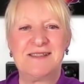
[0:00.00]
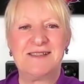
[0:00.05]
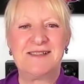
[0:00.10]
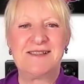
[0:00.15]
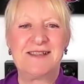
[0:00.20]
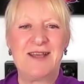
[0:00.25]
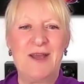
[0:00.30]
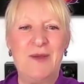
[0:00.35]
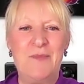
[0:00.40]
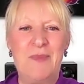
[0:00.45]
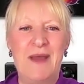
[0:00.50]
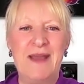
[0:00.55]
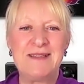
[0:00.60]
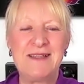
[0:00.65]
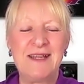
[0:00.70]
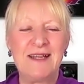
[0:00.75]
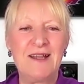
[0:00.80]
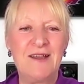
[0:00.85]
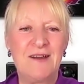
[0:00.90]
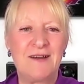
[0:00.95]
So
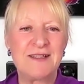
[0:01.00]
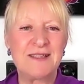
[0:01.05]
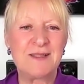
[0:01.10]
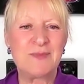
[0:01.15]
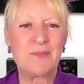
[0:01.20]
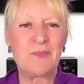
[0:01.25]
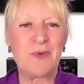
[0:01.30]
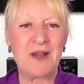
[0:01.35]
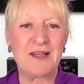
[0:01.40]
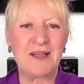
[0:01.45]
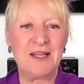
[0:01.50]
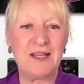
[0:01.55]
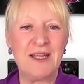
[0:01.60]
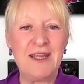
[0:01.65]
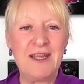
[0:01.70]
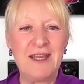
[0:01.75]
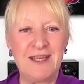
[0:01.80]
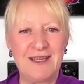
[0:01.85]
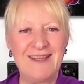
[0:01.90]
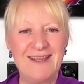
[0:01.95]
basically I sprung a
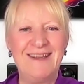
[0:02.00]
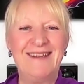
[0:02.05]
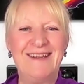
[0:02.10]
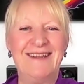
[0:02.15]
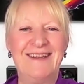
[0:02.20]
leak.